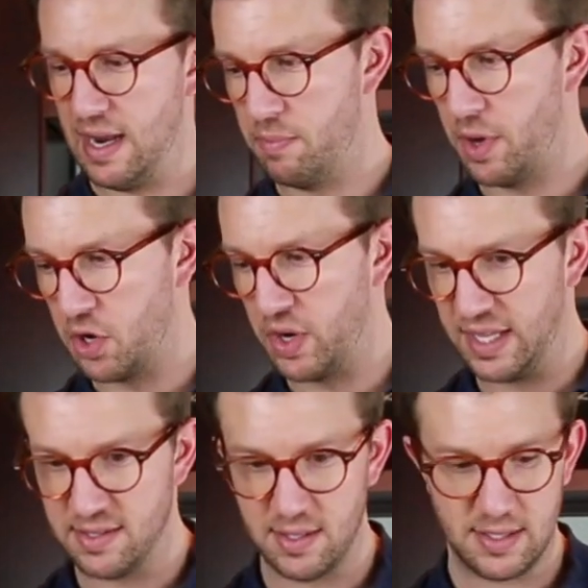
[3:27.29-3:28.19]
a buttery
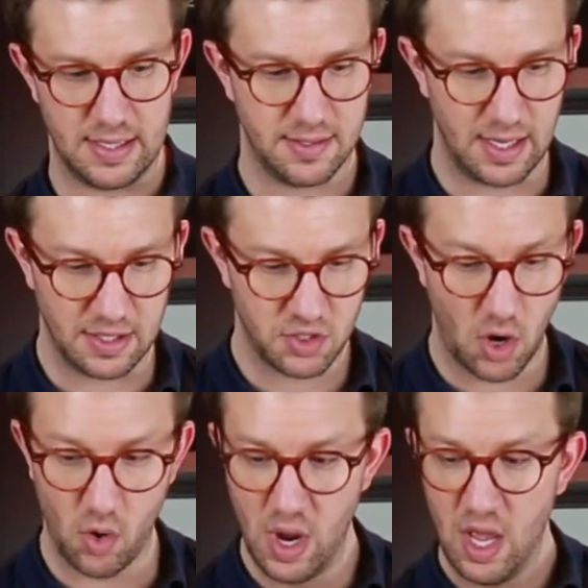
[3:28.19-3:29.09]
consistency.
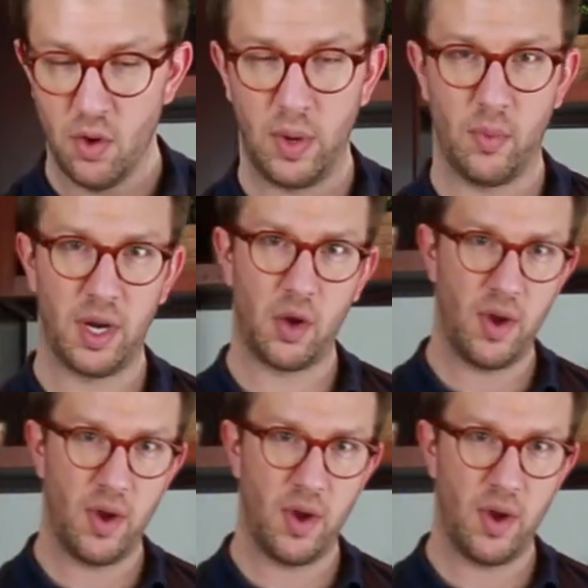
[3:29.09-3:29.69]
So we want to go